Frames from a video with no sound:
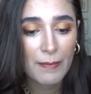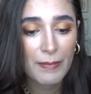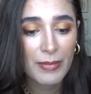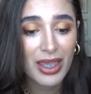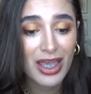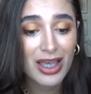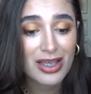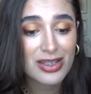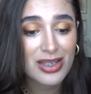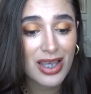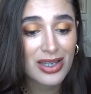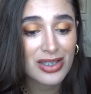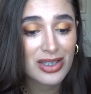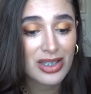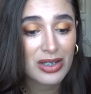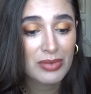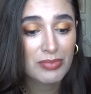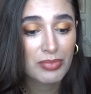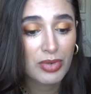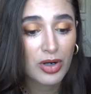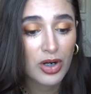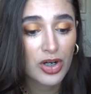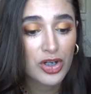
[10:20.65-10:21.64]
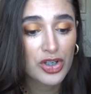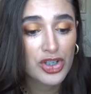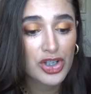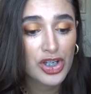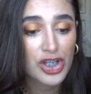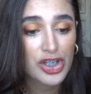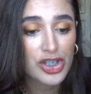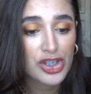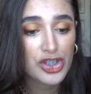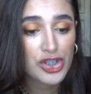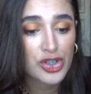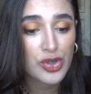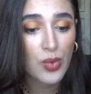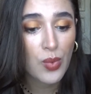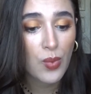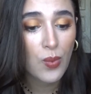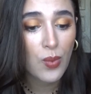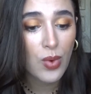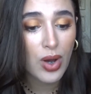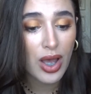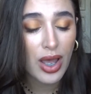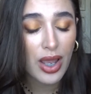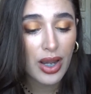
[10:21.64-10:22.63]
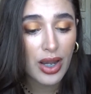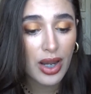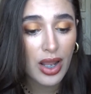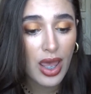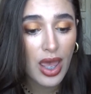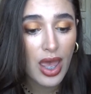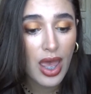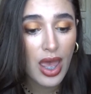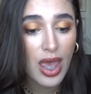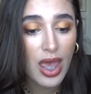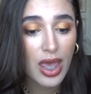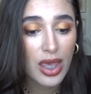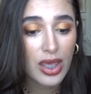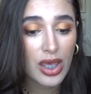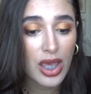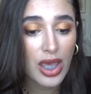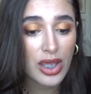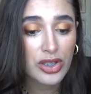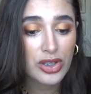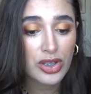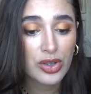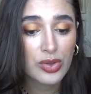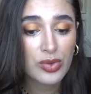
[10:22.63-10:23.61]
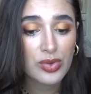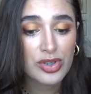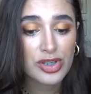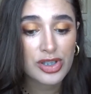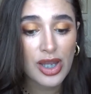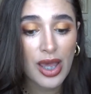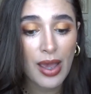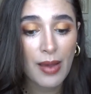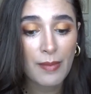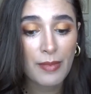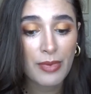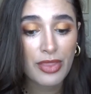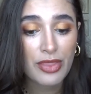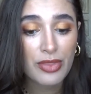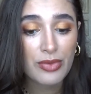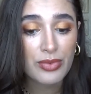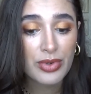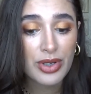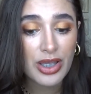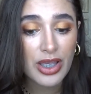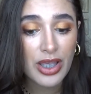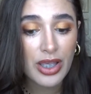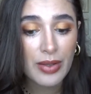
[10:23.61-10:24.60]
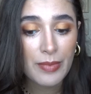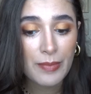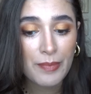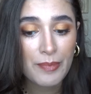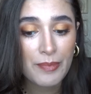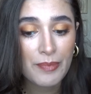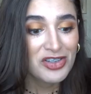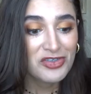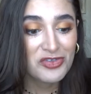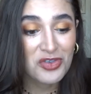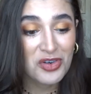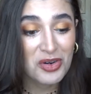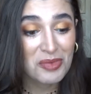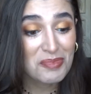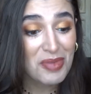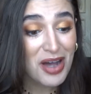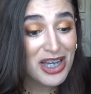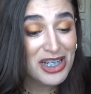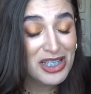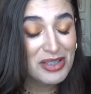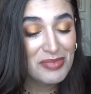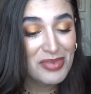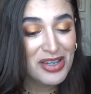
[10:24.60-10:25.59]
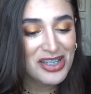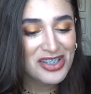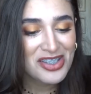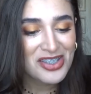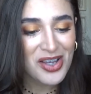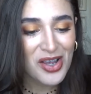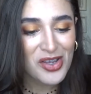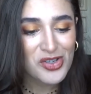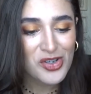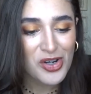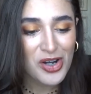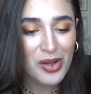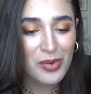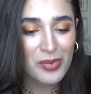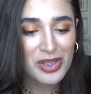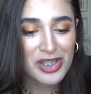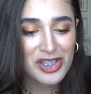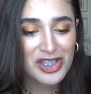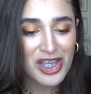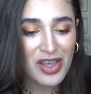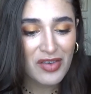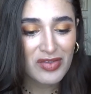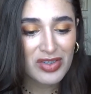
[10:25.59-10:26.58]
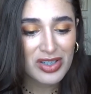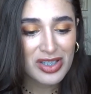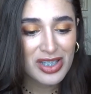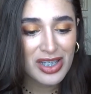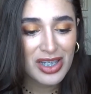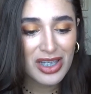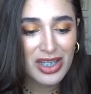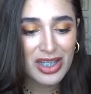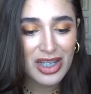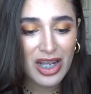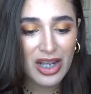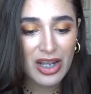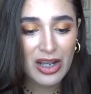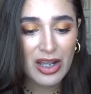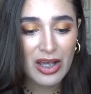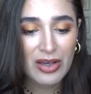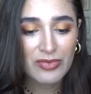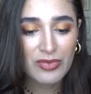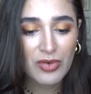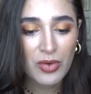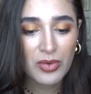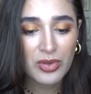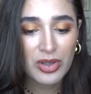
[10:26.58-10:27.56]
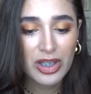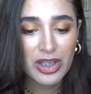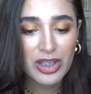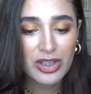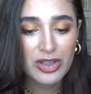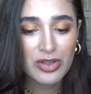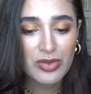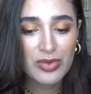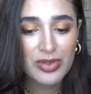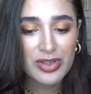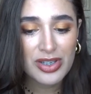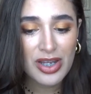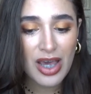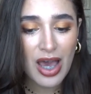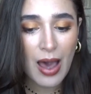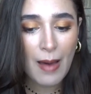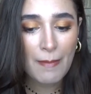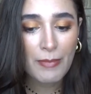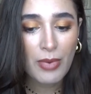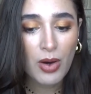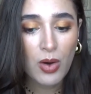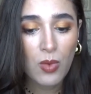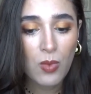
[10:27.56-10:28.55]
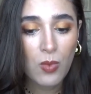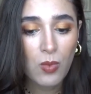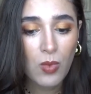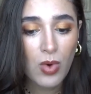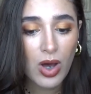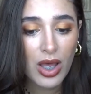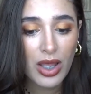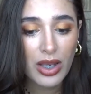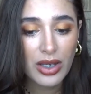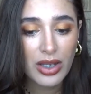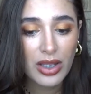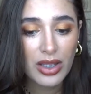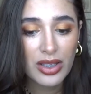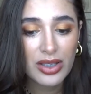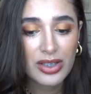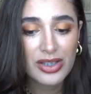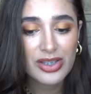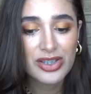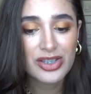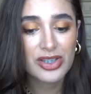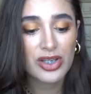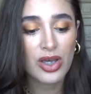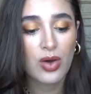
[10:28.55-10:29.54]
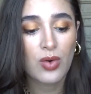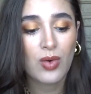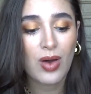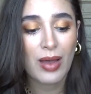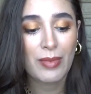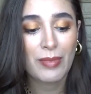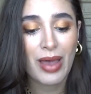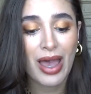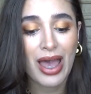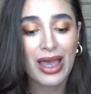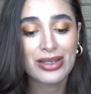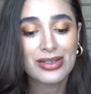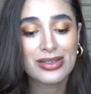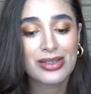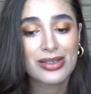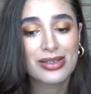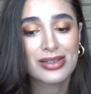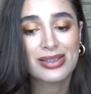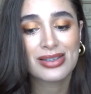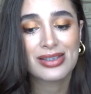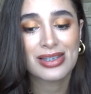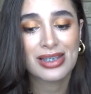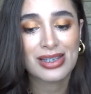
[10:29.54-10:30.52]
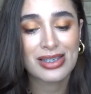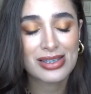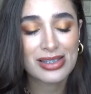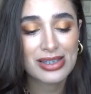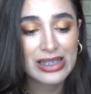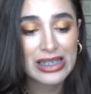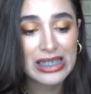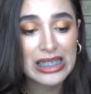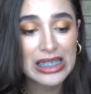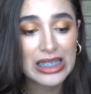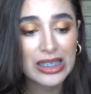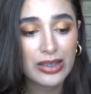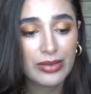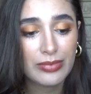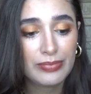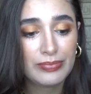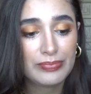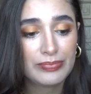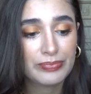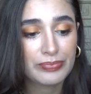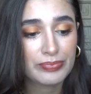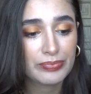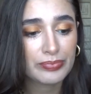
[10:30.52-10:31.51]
because I did purchase one and used up three. For body mist, I start out with 17 and I've only used up one, so I'm at 16.